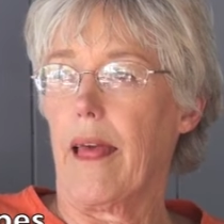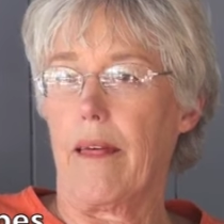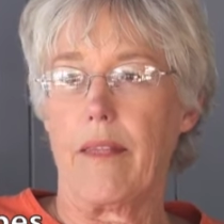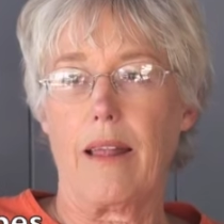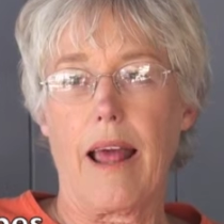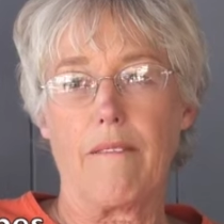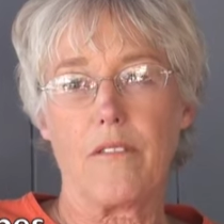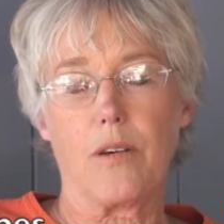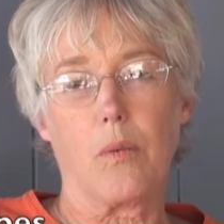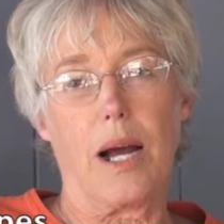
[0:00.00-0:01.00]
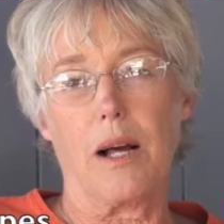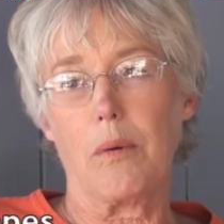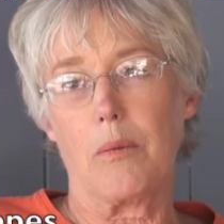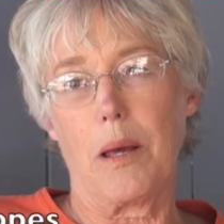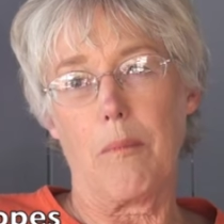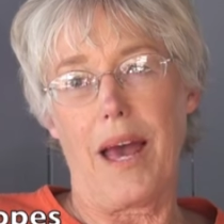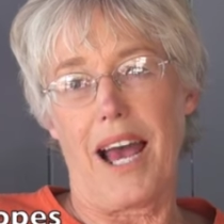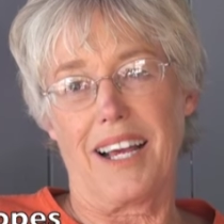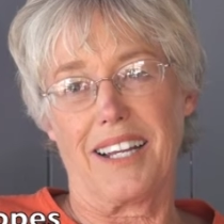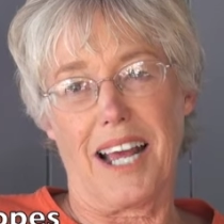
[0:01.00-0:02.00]
And then after a while, we went
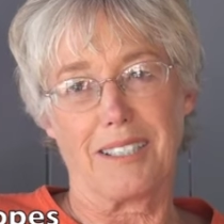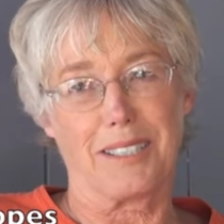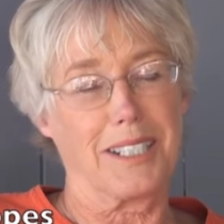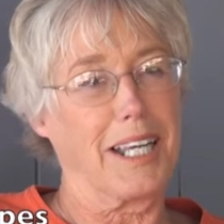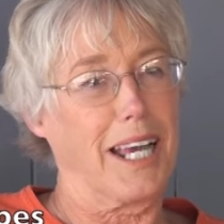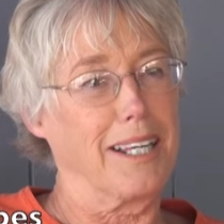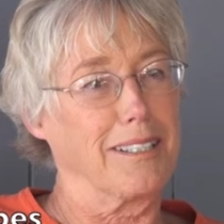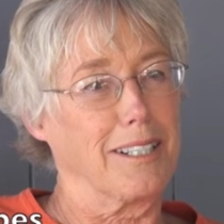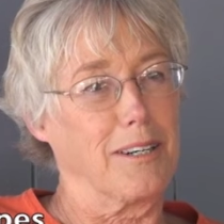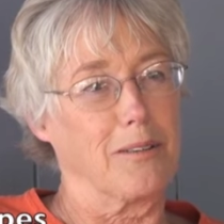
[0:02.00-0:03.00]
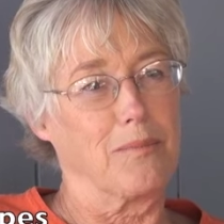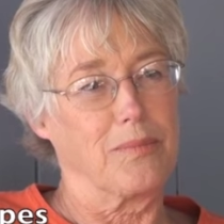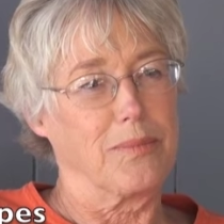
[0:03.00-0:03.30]
back and asked again, you know,